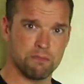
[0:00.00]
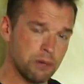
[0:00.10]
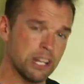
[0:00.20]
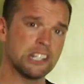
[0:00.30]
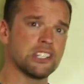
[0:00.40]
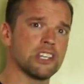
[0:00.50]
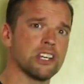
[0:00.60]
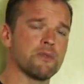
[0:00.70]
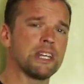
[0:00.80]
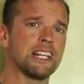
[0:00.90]
put it into
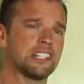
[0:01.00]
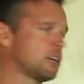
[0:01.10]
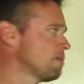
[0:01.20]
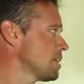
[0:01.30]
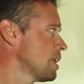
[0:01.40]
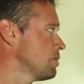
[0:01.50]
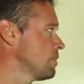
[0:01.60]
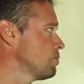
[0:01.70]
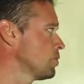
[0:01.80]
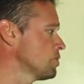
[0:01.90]
your weekly timetable
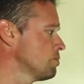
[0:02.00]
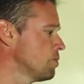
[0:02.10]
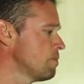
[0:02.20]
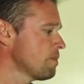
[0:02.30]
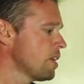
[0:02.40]
if possible.